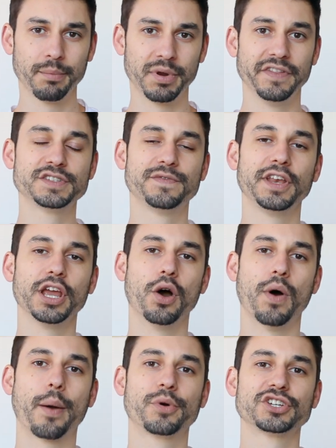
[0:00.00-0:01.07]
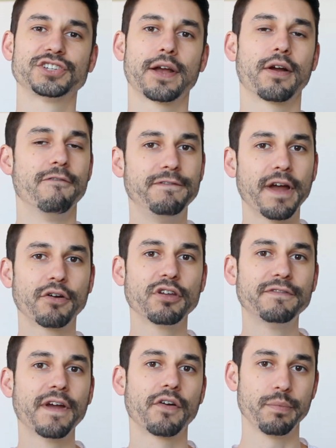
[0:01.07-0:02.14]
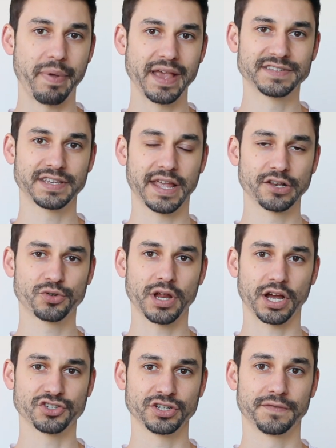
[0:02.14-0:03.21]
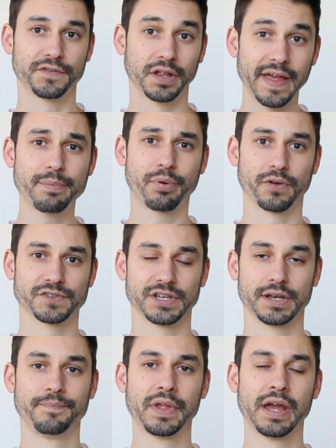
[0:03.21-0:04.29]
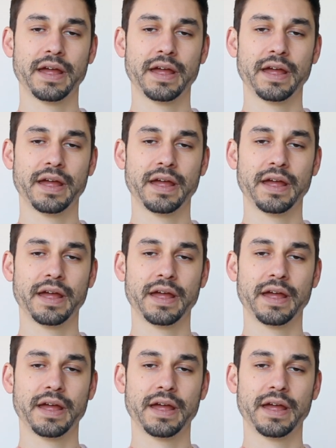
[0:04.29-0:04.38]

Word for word: but in this video, I want to share a very, very basic introduction for the layperson